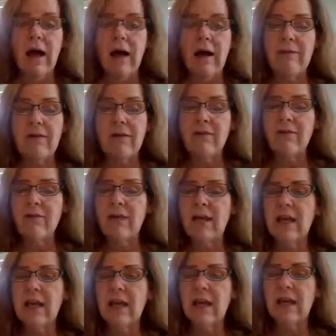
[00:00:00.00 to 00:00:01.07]

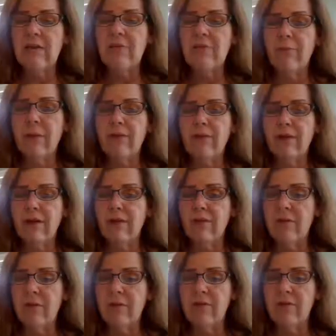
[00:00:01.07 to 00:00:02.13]
Obviously, if we feel
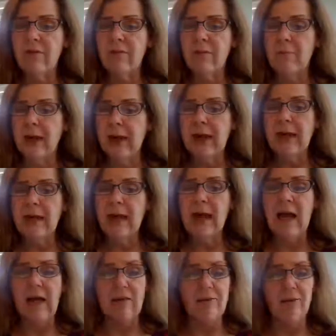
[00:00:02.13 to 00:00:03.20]
that the pet
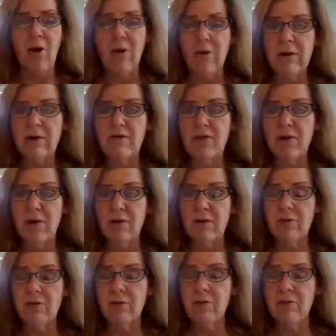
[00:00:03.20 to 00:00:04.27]
has already started
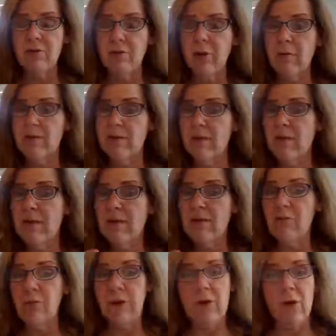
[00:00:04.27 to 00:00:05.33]
to absorb some of
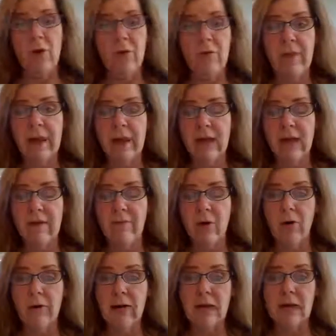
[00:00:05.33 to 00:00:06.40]
this, we know they have
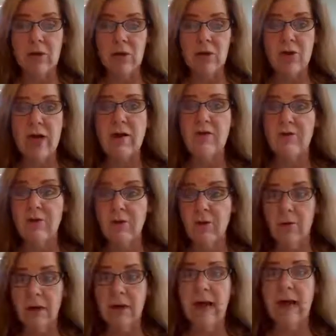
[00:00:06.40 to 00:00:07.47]
already ingested
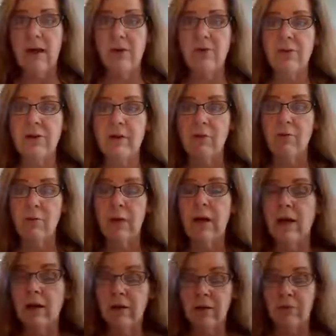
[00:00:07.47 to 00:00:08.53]
or inhaled it as
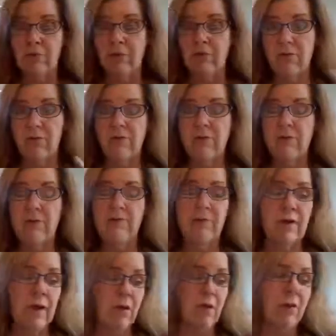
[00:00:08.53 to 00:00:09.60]
well, because those are two
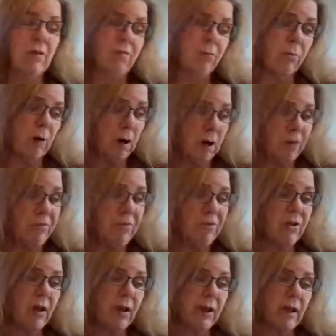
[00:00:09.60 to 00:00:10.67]
different areas we're also
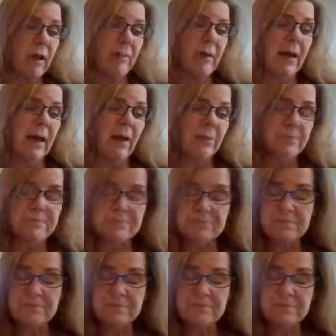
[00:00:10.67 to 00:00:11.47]
talking about.